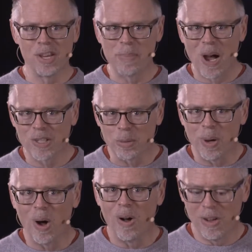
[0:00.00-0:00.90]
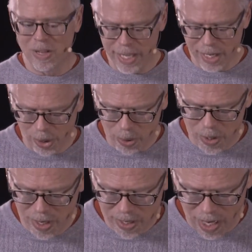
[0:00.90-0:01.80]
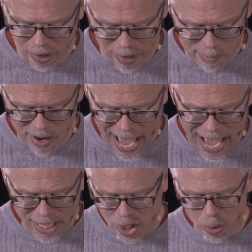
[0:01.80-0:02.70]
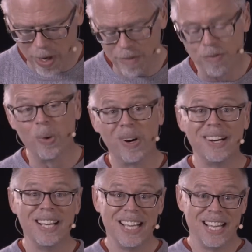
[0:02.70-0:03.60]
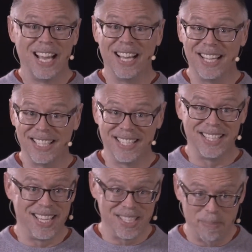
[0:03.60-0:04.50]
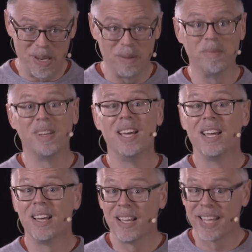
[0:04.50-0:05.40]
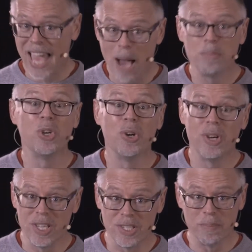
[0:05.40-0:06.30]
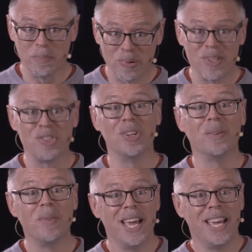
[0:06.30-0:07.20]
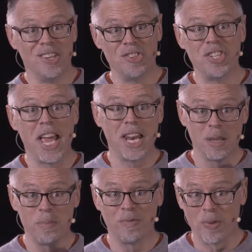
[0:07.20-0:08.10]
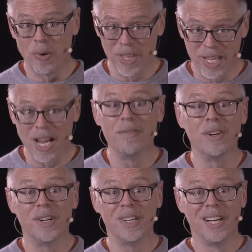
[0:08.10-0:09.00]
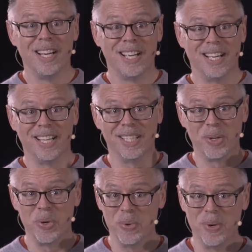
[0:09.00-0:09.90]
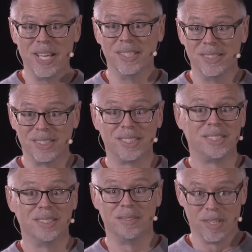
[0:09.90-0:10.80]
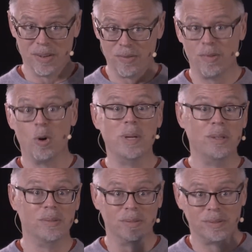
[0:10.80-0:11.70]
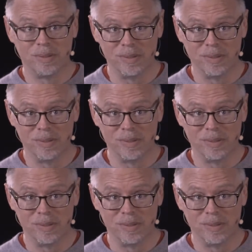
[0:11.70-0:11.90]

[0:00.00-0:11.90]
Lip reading: the Apostle Paul in Luke, or in Acts 24. He's been captured. He's in prison. He's standing before the governor, who is a Roman